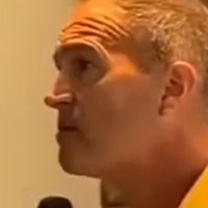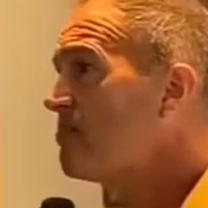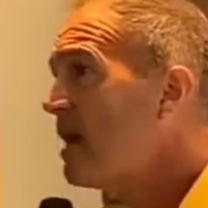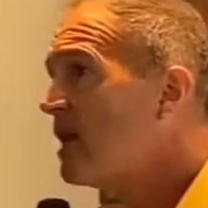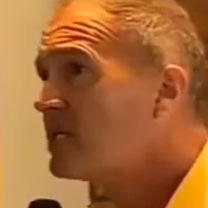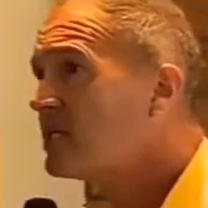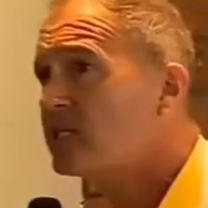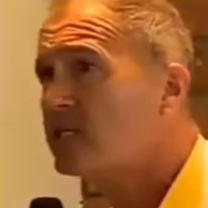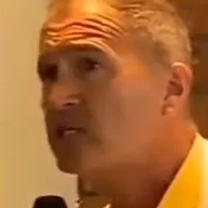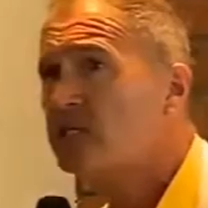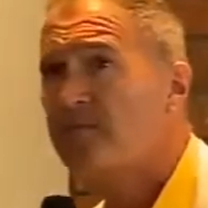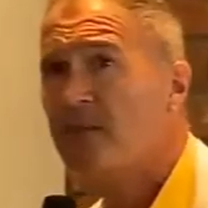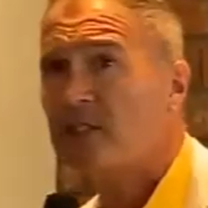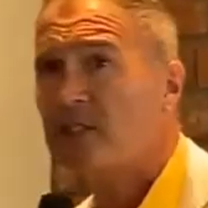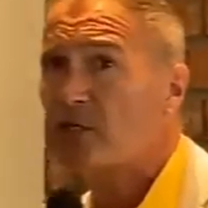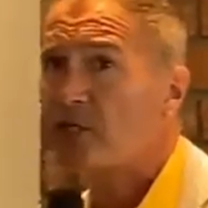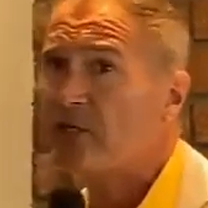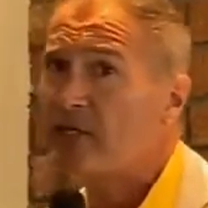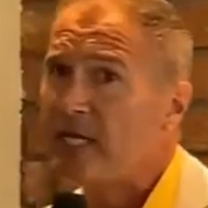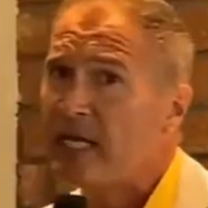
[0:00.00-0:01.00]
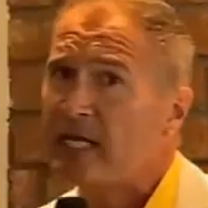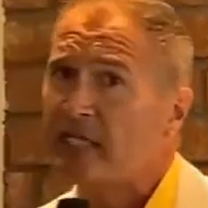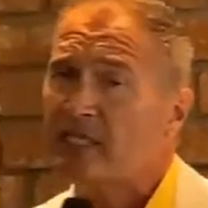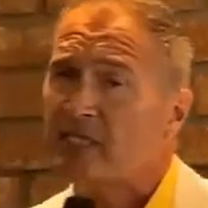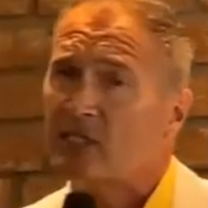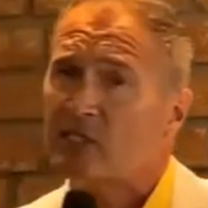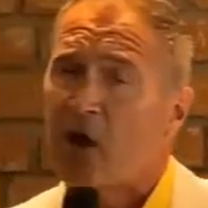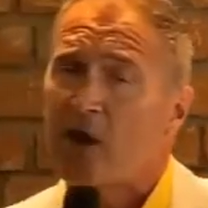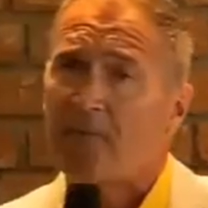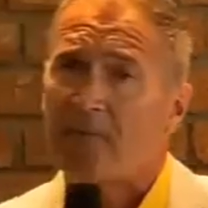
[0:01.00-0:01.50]
message, but you need to
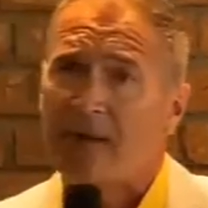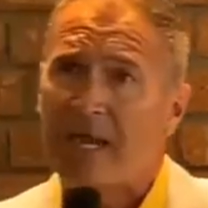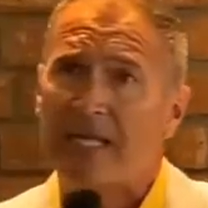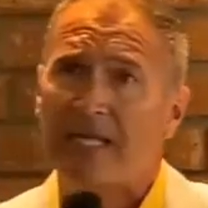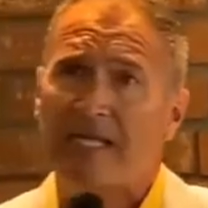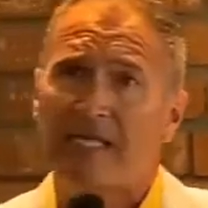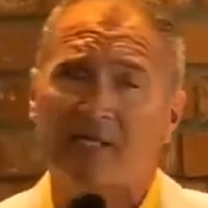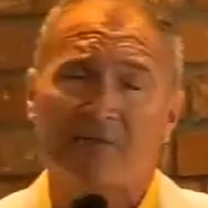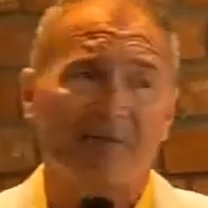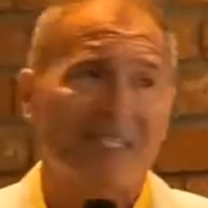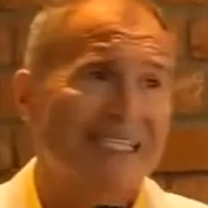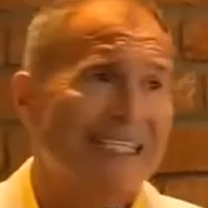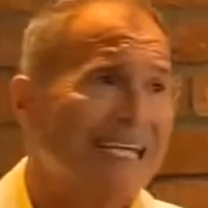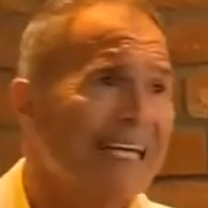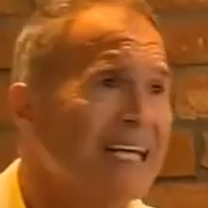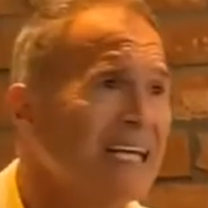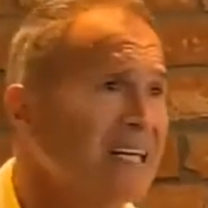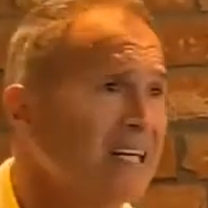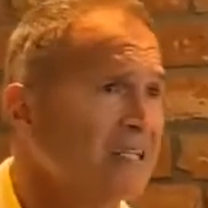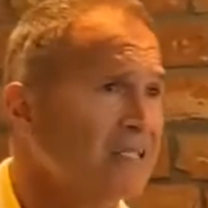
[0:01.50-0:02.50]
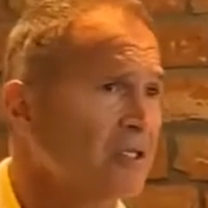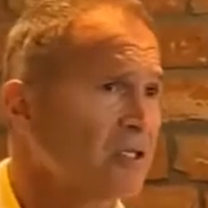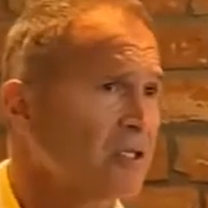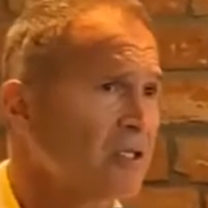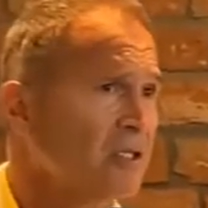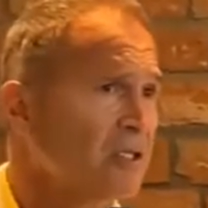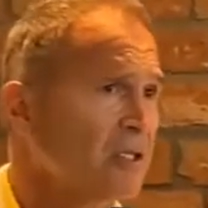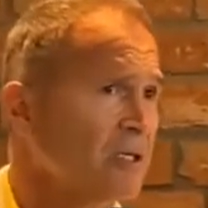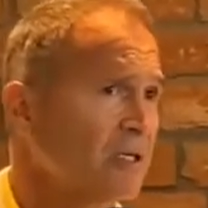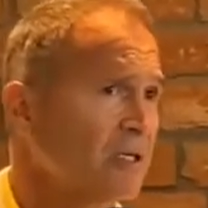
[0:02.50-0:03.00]
start planting some seeds.